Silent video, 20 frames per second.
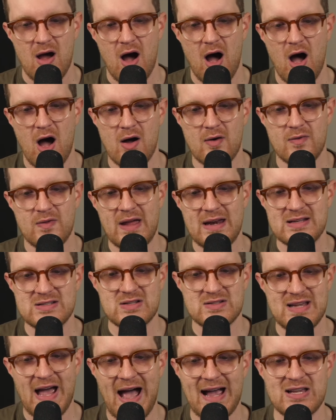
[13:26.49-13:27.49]
Then its
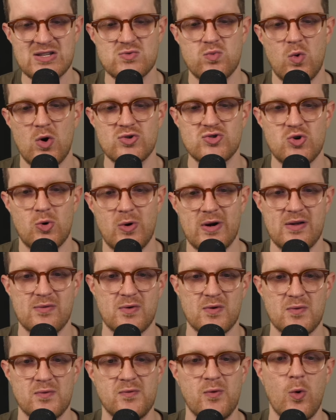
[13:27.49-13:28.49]
attack is 120
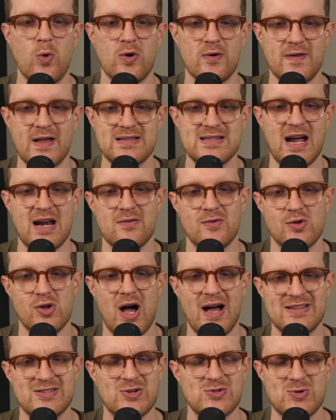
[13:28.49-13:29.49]
for 4. That's kind of a
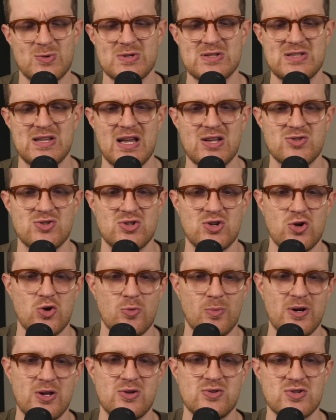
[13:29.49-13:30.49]
lot. It's also a stage
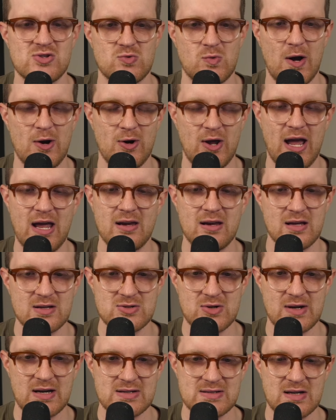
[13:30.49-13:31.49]
2, but you can just rare candy it,
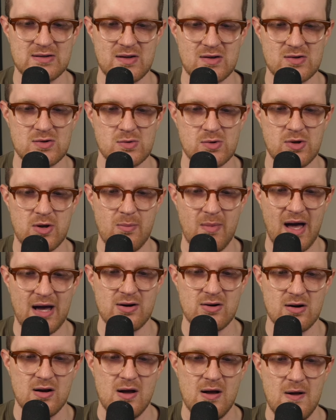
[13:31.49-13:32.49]
so I guess that doesn't really
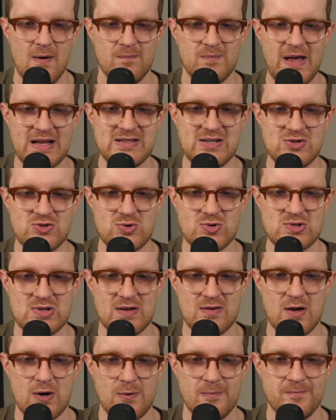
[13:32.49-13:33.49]
matter. That's
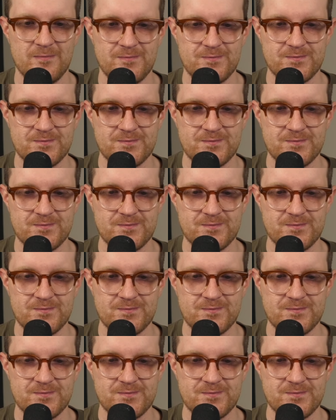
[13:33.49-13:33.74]
interesting, though.